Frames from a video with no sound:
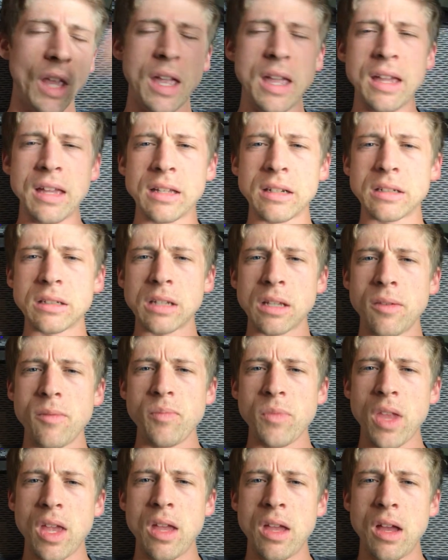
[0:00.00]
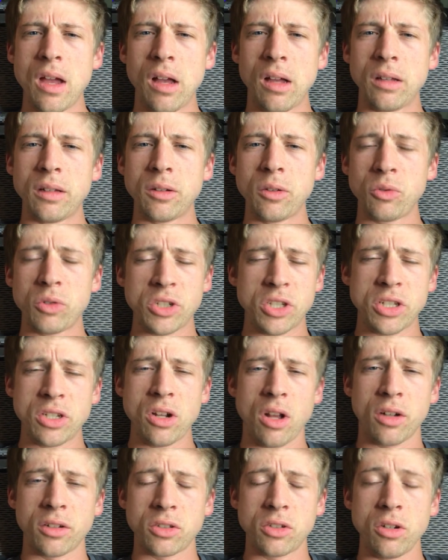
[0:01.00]
and which is
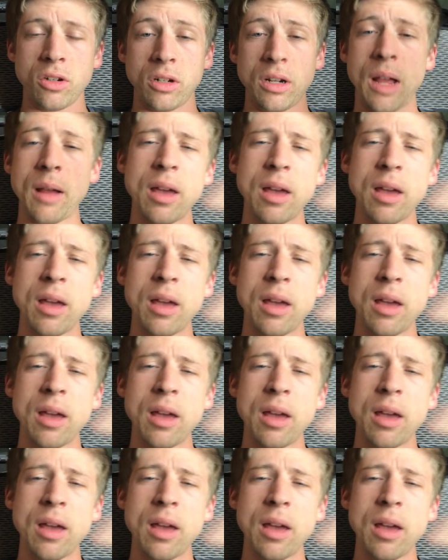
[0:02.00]
not good.